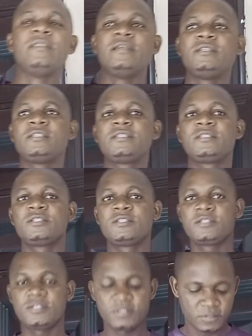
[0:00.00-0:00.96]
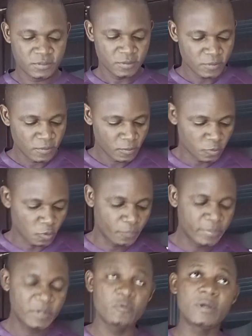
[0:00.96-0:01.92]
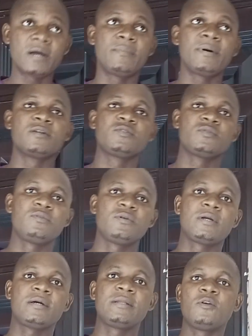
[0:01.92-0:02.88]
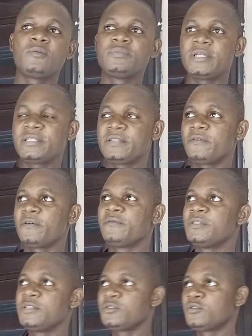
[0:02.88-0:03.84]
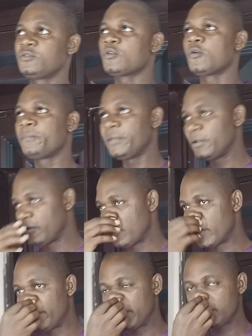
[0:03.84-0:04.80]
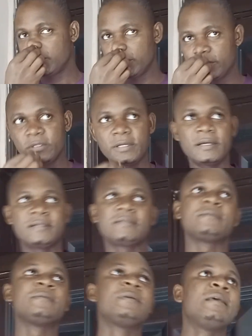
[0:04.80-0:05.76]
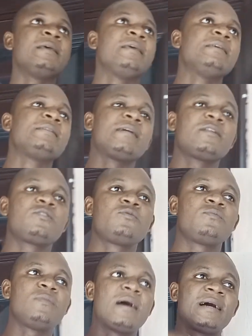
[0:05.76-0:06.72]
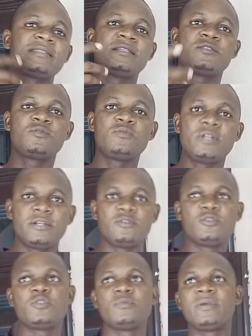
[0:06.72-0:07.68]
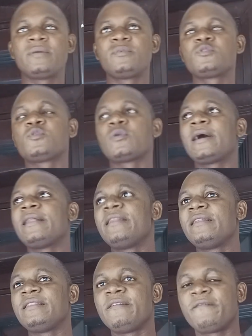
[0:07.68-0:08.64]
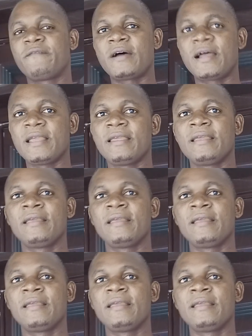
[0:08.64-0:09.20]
this topic we are about to look at? The objective of this topic we are about to look at is that as a student, you should be able to identify